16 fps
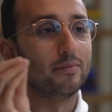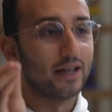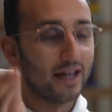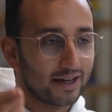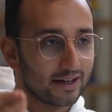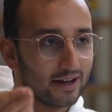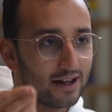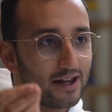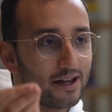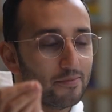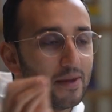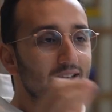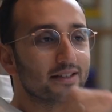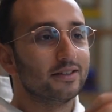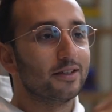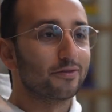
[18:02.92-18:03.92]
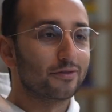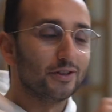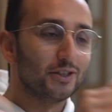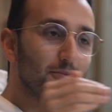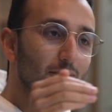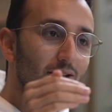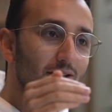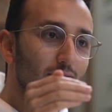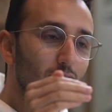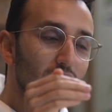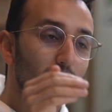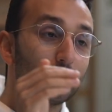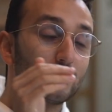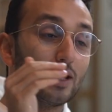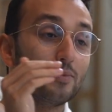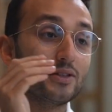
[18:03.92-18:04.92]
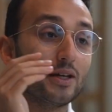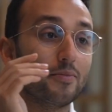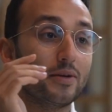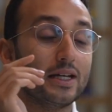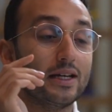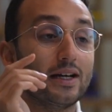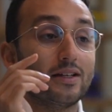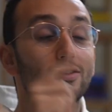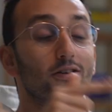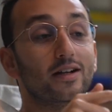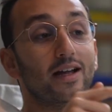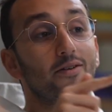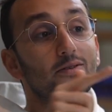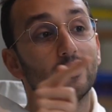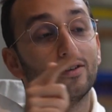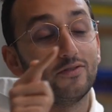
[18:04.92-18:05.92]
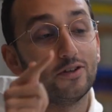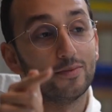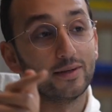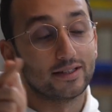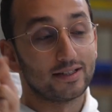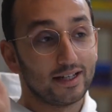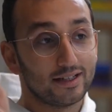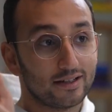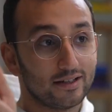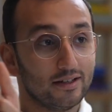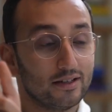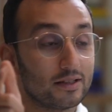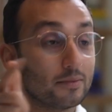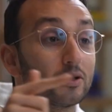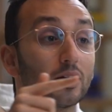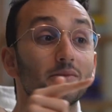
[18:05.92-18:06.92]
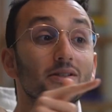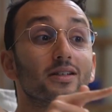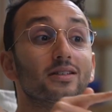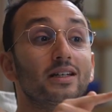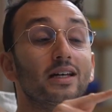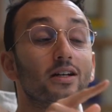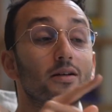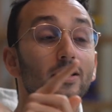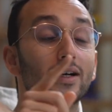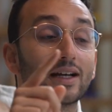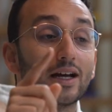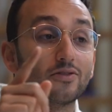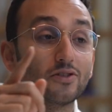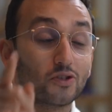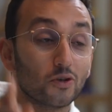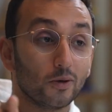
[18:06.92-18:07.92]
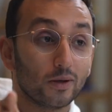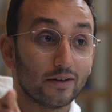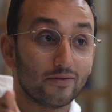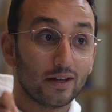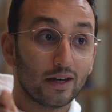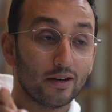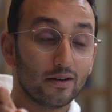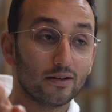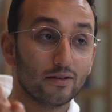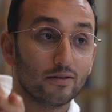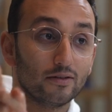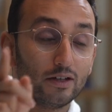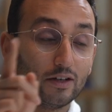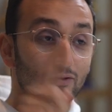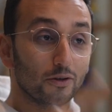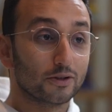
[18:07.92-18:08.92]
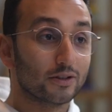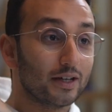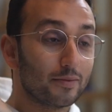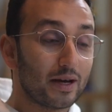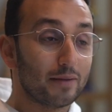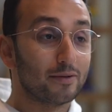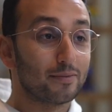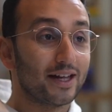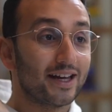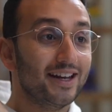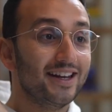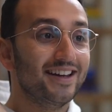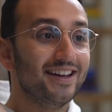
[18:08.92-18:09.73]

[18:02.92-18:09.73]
plan makes a difference, because sometimes that money hits our account a few months later. Sometimes it doesn't hit our account at all if they default on their payment plan.